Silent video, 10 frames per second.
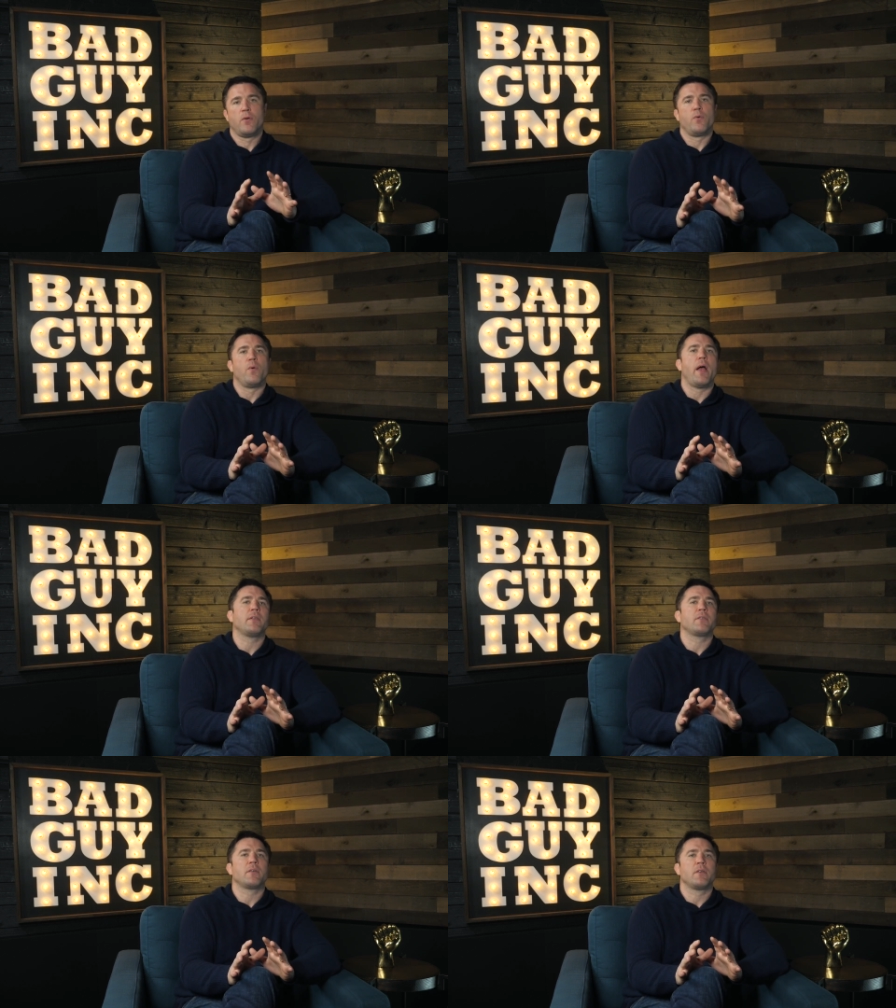
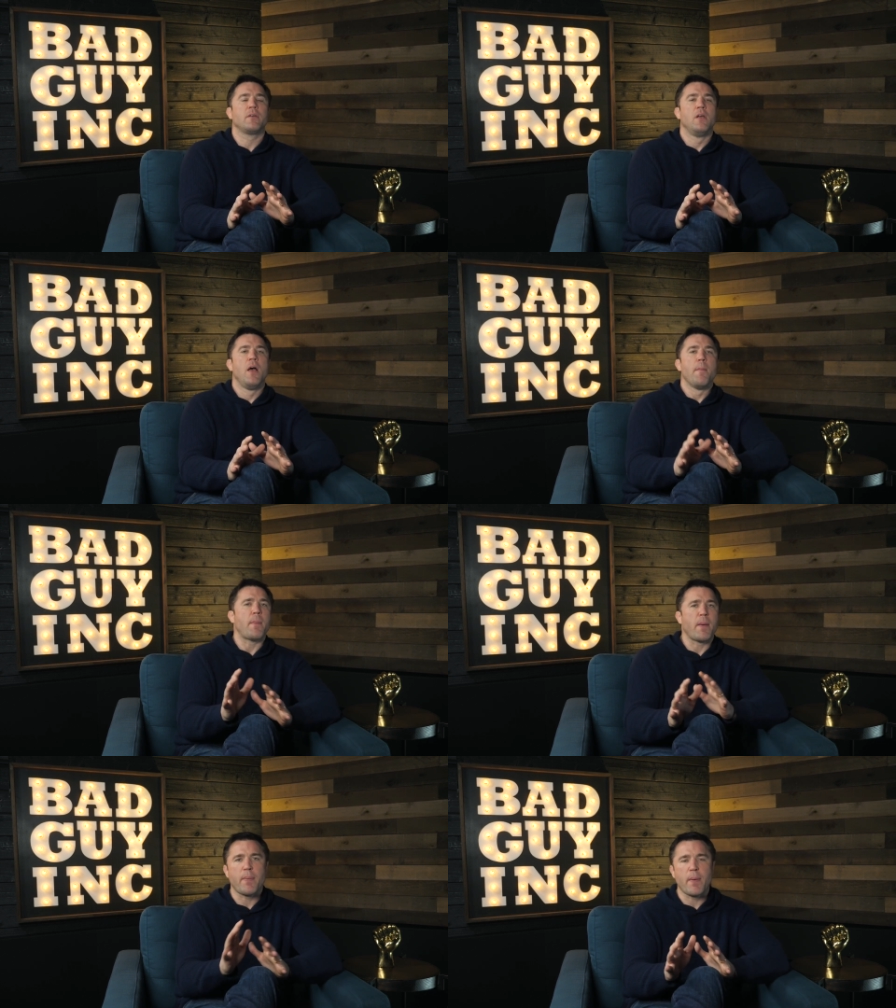rest,
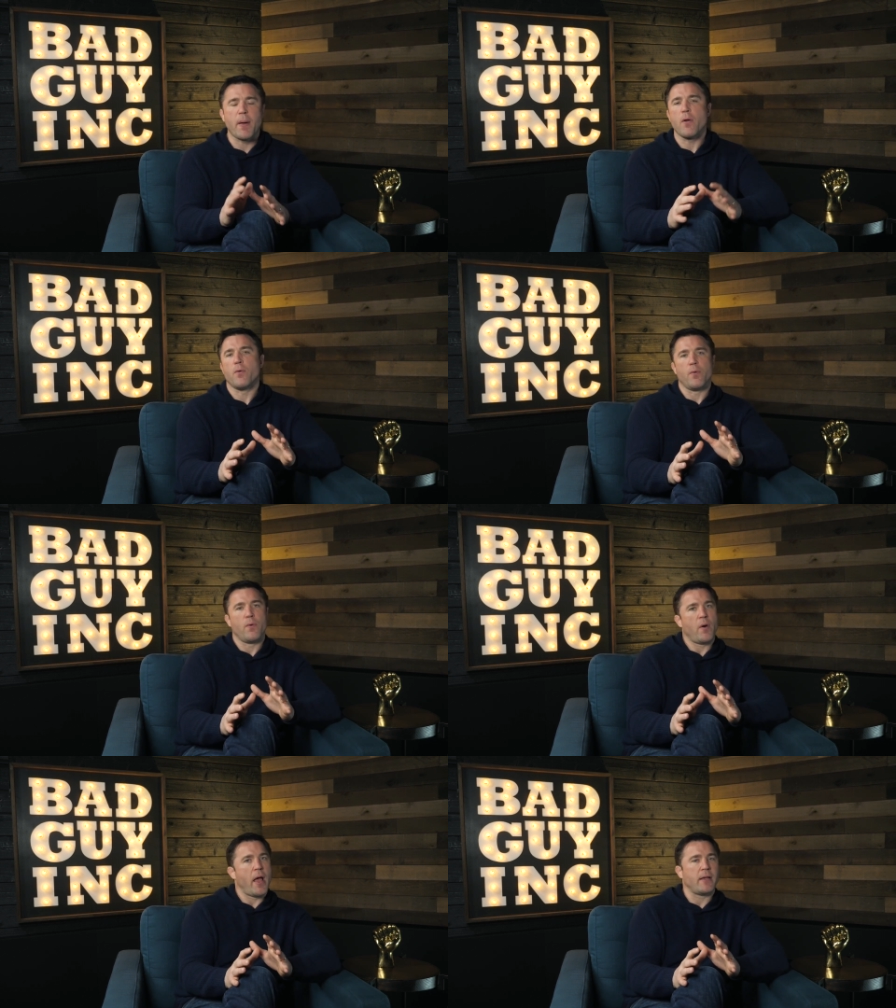
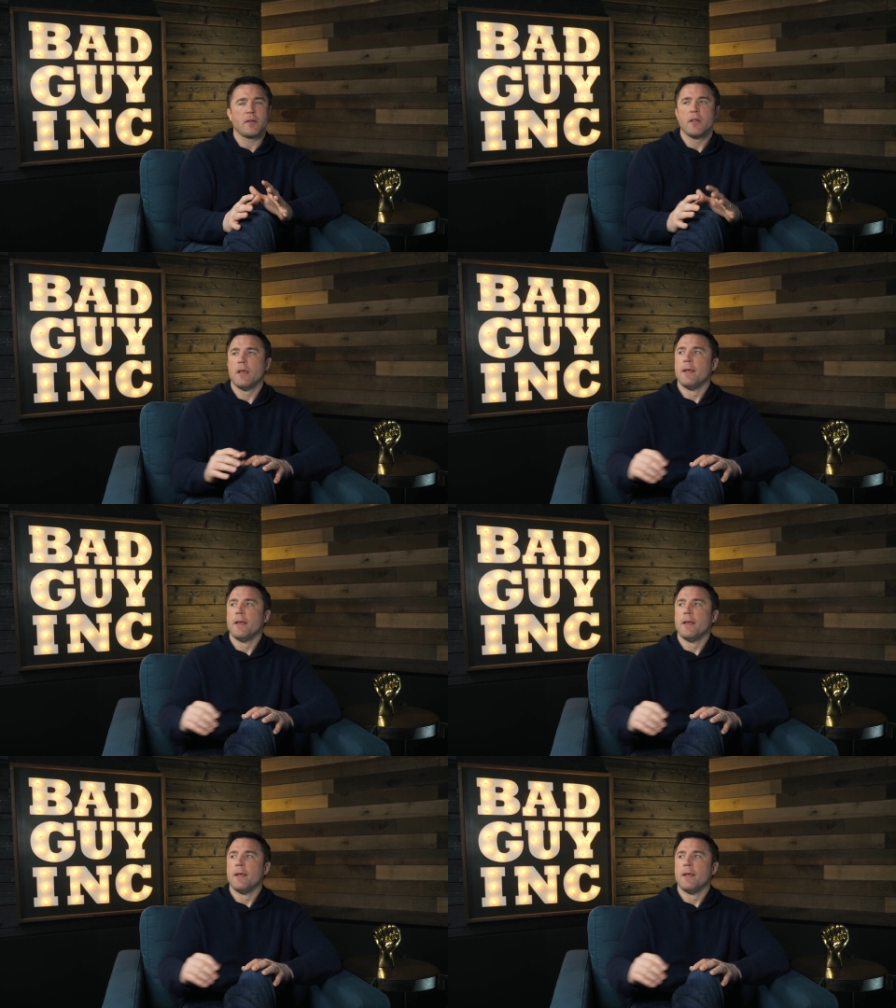rest.